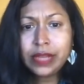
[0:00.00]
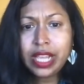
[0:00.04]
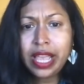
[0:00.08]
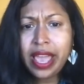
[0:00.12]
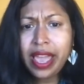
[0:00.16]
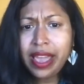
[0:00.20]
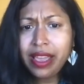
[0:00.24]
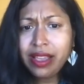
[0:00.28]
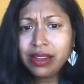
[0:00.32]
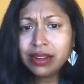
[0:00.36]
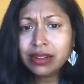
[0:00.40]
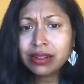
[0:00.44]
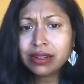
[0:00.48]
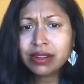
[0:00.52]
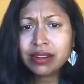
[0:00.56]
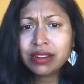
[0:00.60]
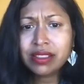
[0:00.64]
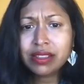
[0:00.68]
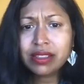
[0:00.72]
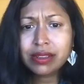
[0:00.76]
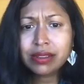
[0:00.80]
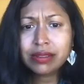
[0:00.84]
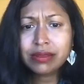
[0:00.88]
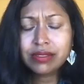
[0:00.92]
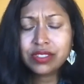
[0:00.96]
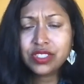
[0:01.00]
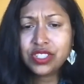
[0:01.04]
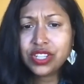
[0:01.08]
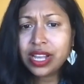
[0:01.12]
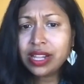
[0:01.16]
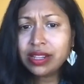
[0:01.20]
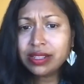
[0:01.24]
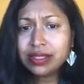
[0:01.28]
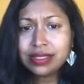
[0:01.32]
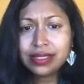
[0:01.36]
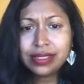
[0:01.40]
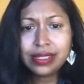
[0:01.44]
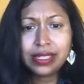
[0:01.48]
anger, the
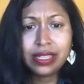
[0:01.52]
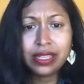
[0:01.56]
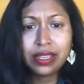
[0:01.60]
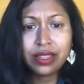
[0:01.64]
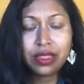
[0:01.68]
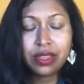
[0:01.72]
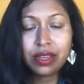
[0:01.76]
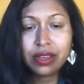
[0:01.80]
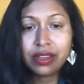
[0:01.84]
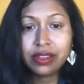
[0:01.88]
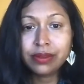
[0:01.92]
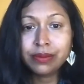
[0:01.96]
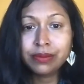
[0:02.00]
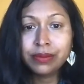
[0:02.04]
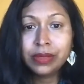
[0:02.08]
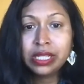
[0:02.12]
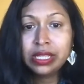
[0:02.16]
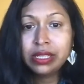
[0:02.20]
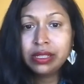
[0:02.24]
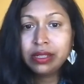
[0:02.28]
jealousy, the